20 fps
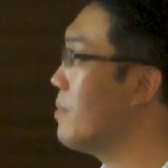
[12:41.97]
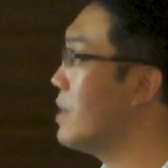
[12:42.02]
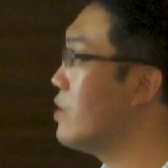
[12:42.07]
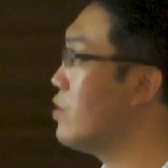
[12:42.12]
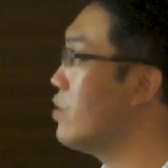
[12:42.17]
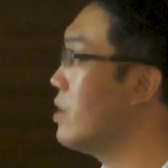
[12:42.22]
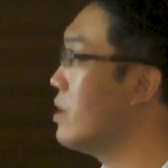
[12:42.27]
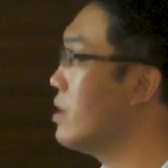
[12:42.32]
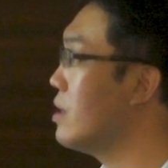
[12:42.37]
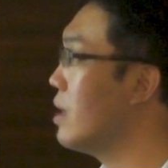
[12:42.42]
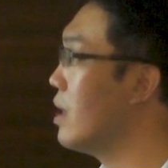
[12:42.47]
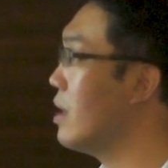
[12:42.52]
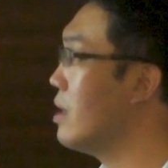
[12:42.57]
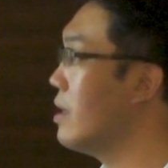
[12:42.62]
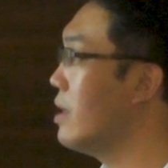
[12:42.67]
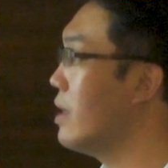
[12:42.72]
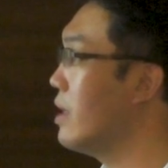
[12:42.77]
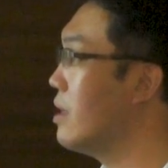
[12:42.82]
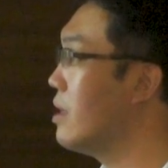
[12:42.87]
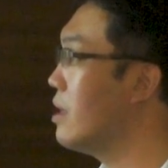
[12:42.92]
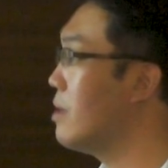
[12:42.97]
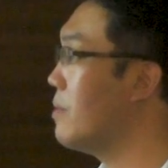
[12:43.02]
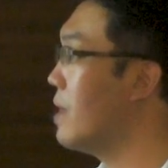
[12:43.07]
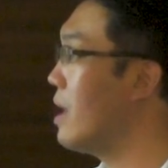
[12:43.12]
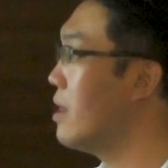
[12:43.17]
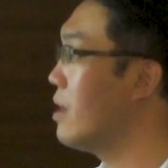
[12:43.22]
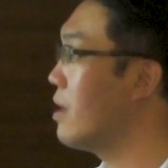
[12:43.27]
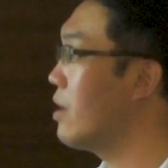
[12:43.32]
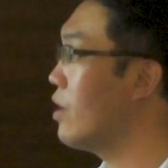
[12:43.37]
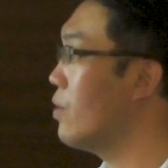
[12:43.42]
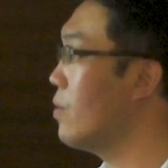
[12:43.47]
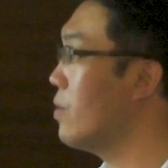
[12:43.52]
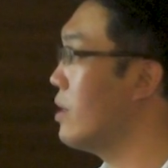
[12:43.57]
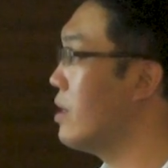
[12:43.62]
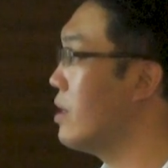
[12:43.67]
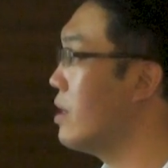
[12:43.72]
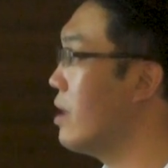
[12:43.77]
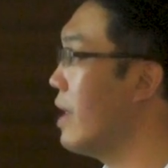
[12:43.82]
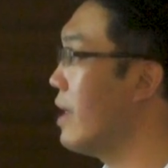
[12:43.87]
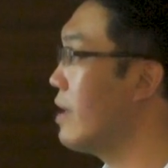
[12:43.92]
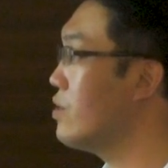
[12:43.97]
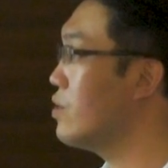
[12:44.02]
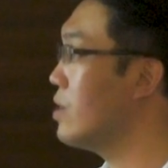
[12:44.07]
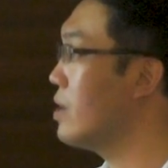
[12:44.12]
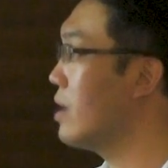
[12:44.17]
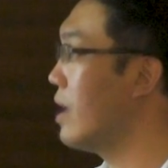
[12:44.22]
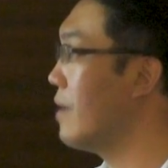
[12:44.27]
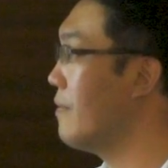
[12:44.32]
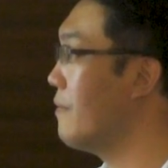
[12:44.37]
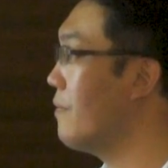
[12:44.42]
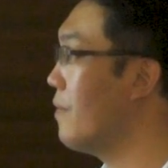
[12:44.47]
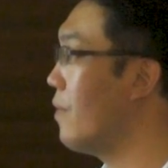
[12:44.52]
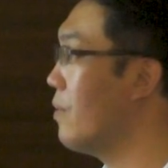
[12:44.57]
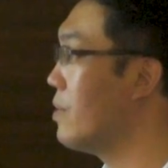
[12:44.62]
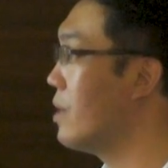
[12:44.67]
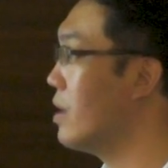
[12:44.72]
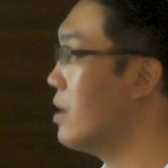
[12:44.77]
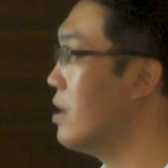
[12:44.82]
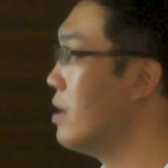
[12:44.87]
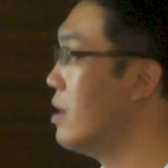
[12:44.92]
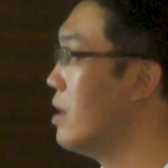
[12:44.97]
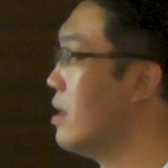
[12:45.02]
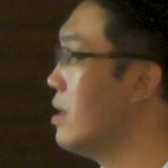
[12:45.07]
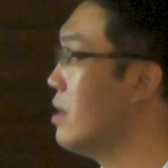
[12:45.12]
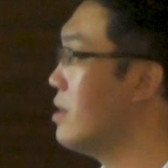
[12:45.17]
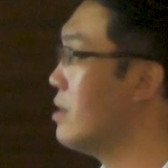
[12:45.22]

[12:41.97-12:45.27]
between intermolecule interaction and form the